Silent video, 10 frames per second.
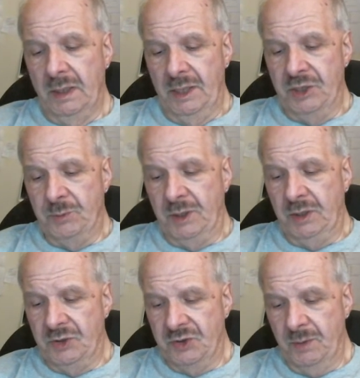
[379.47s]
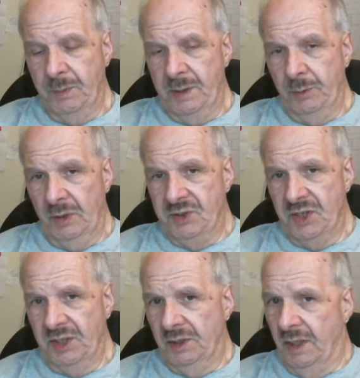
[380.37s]
is because some people
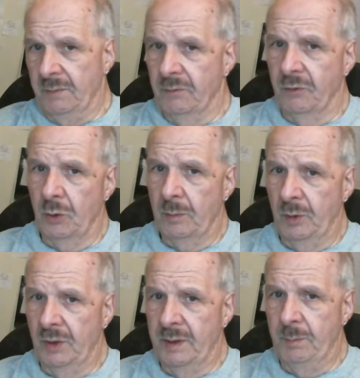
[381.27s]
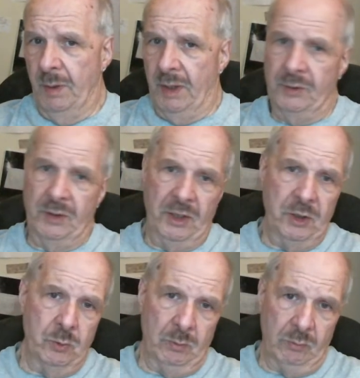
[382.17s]
articulate verbally better than they
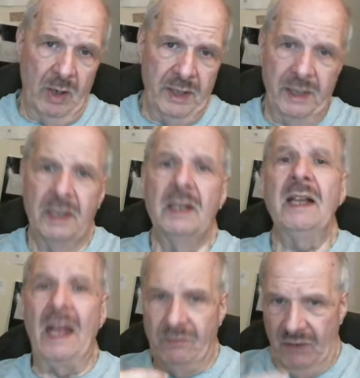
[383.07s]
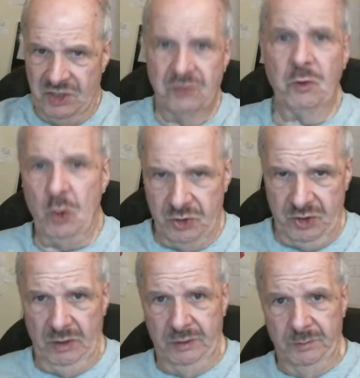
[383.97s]
do in writing, and vice
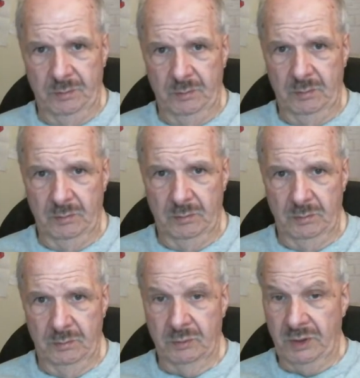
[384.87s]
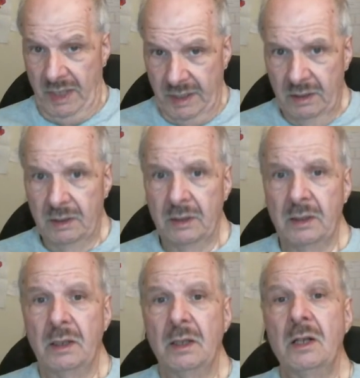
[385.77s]
versa. Okay?
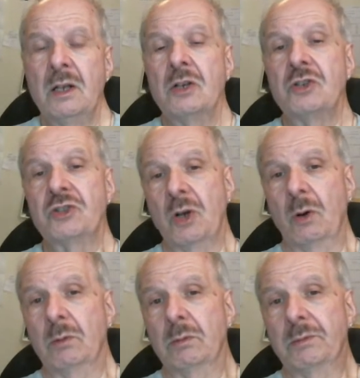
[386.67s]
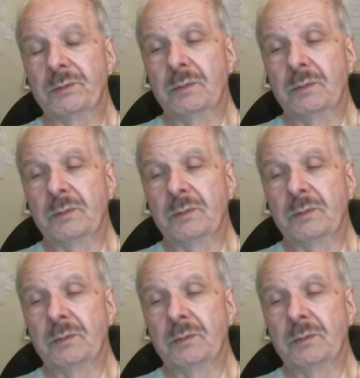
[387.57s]
So